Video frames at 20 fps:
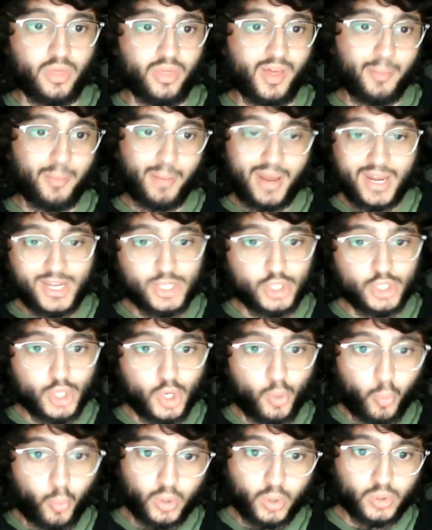the
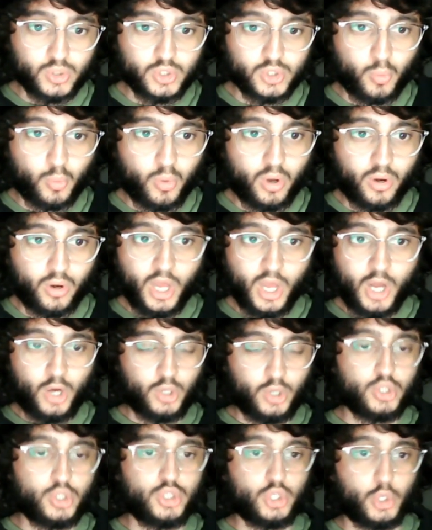manager one to one
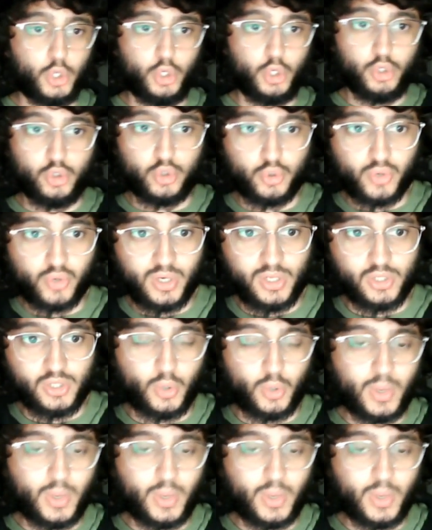on certain drills.